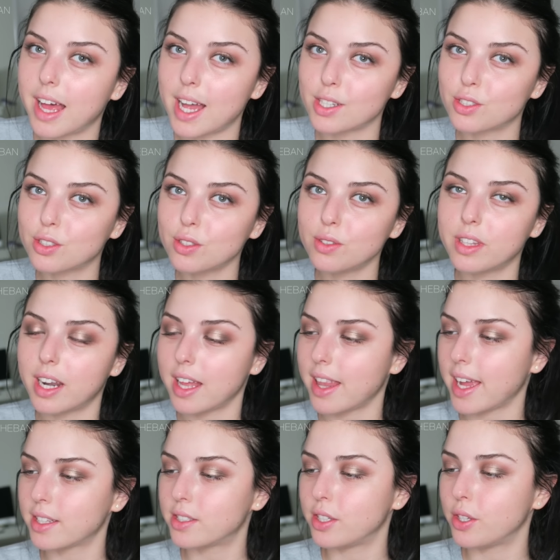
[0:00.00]
lash glue that I
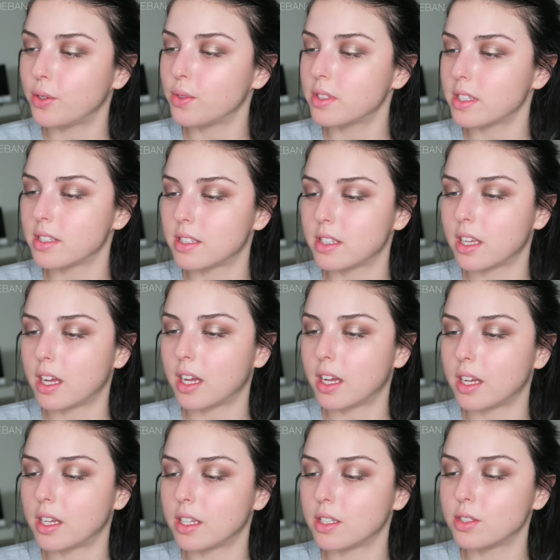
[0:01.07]
like to use is
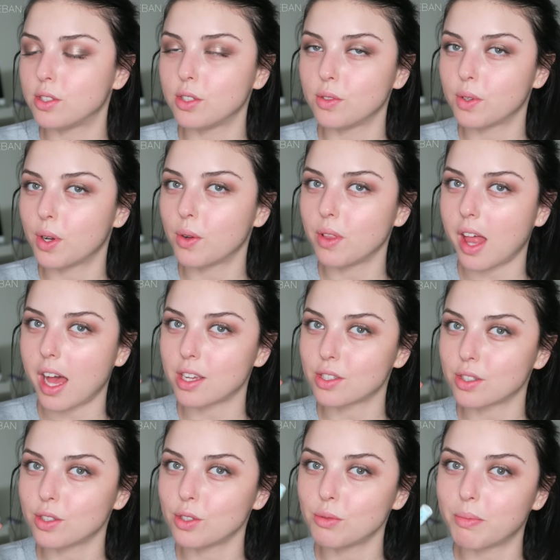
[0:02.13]
the Duo
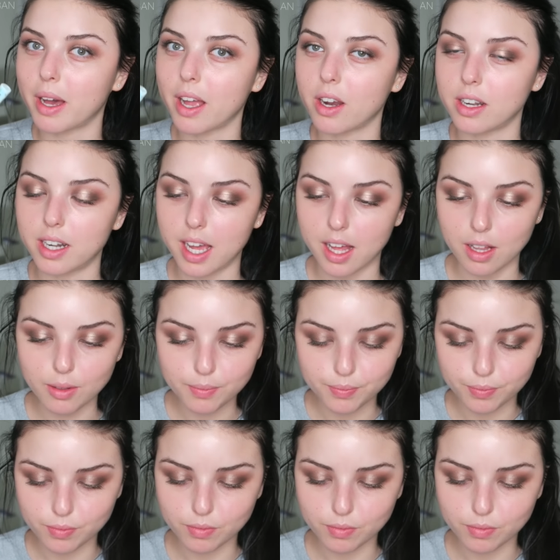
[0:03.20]
Lash Glue by Ardell.